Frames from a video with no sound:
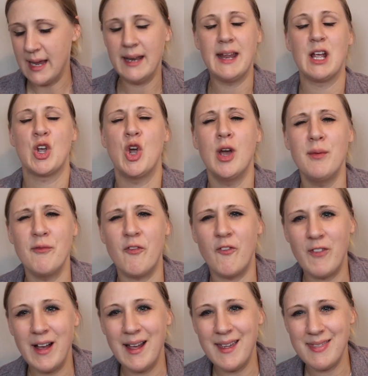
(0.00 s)
I couldn't
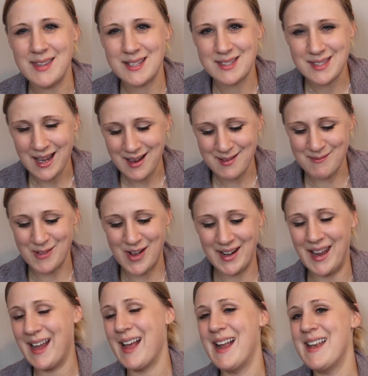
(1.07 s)
find the second one.
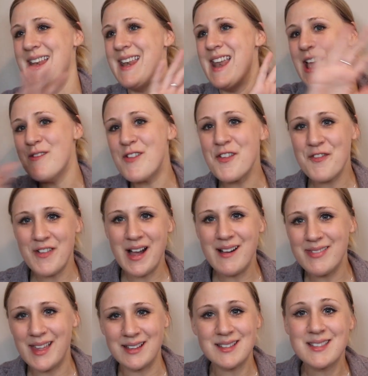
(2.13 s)
Like I never
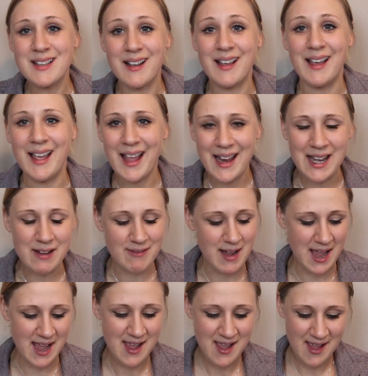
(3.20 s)
found that sucker
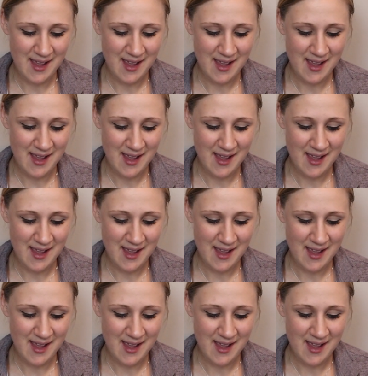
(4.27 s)
anywhere.